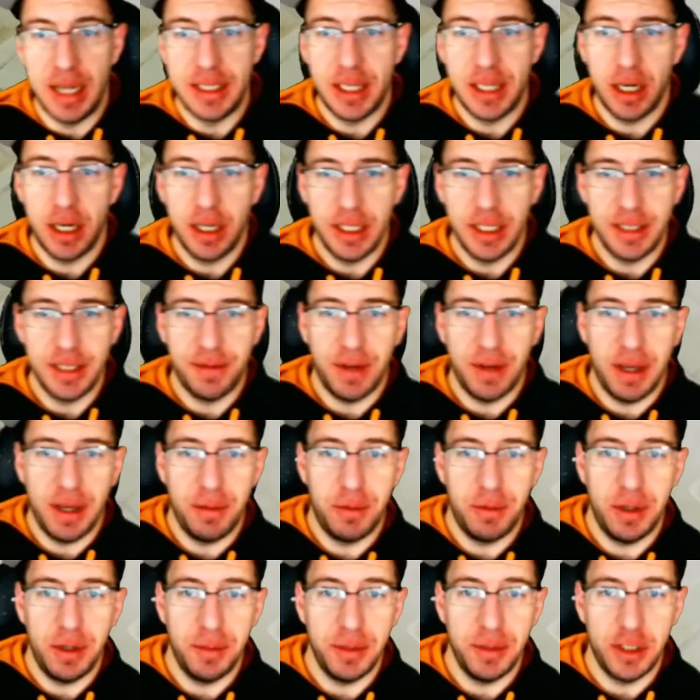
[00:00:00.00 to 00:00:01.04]
started this fight
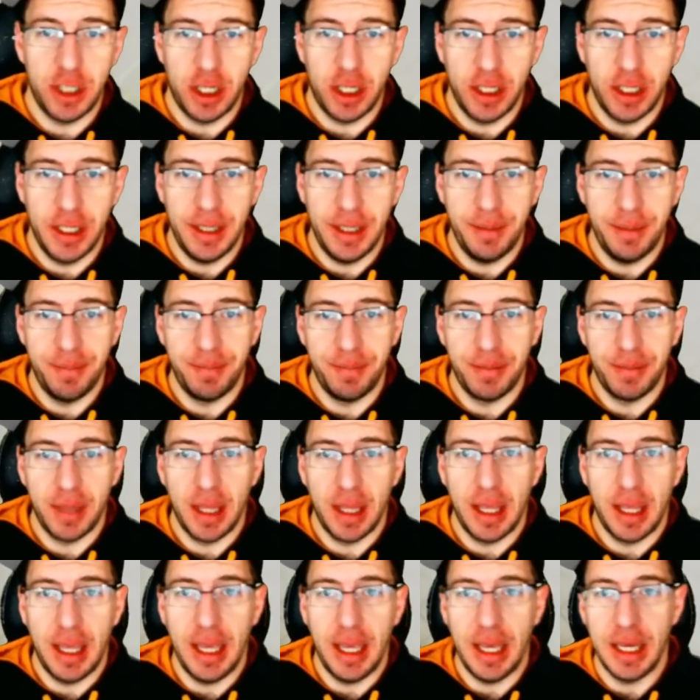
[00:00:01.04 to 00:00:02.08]
prematurely,
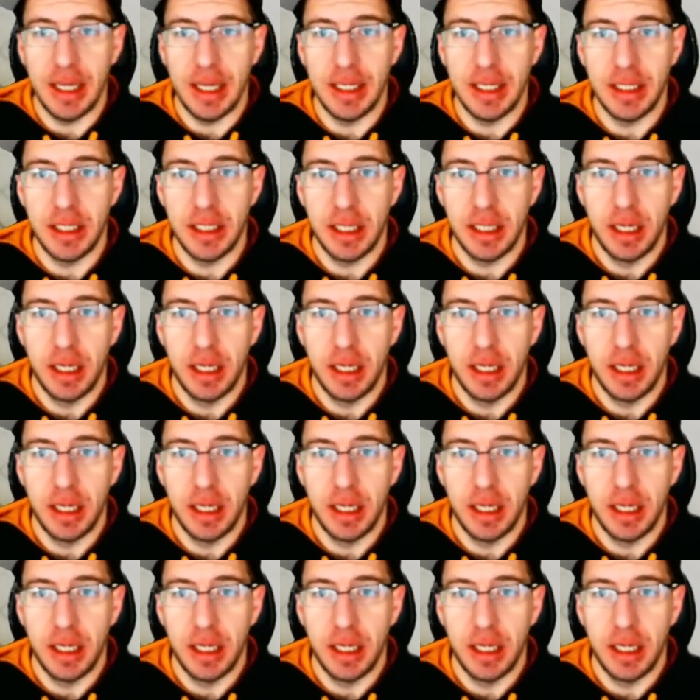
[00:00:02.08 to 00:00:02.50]
and